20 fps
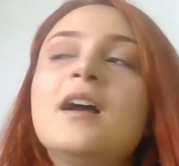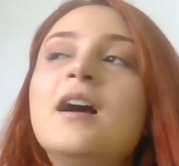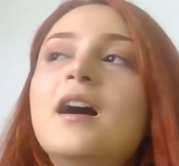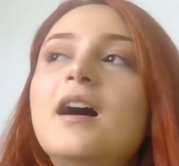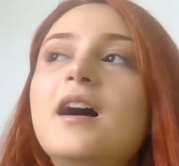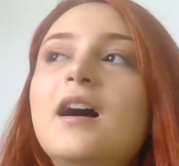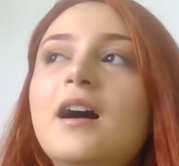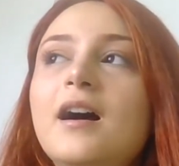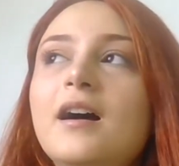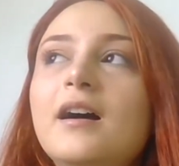
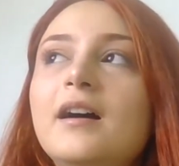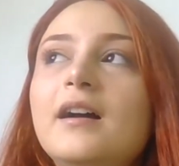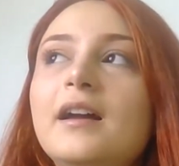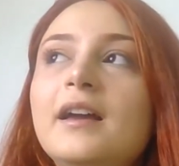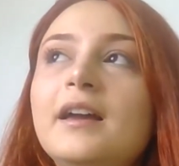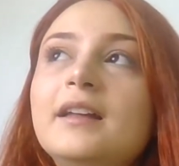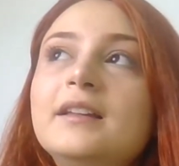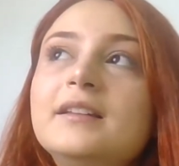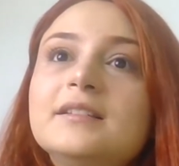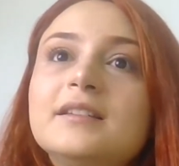Uh,
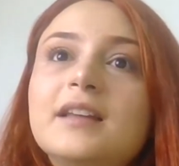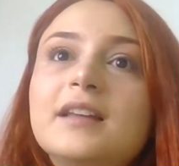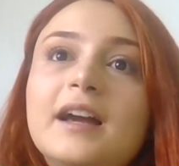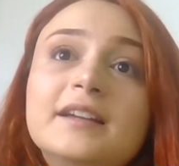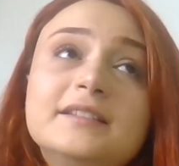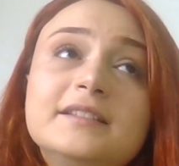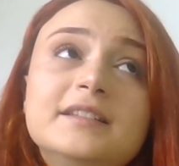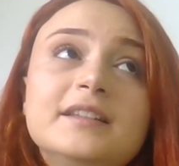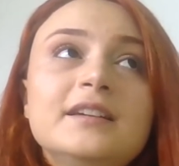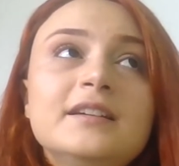and I
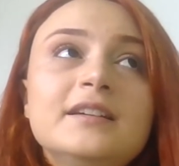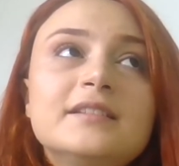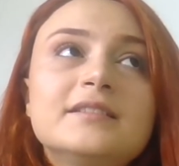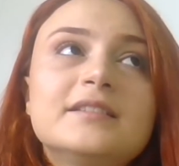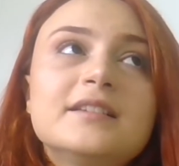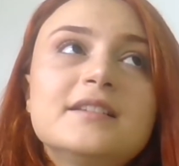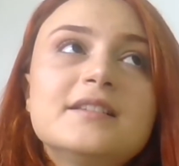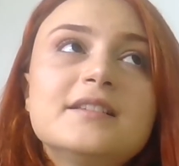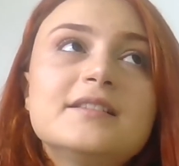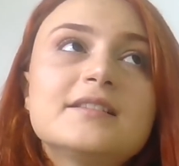think
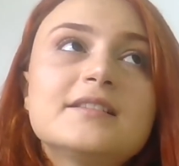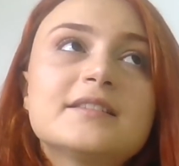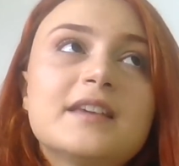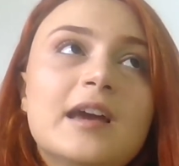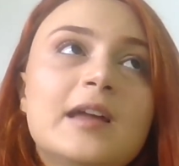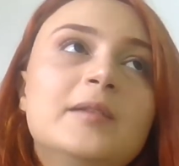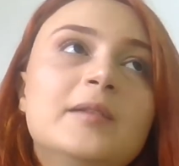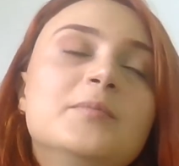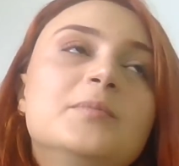this can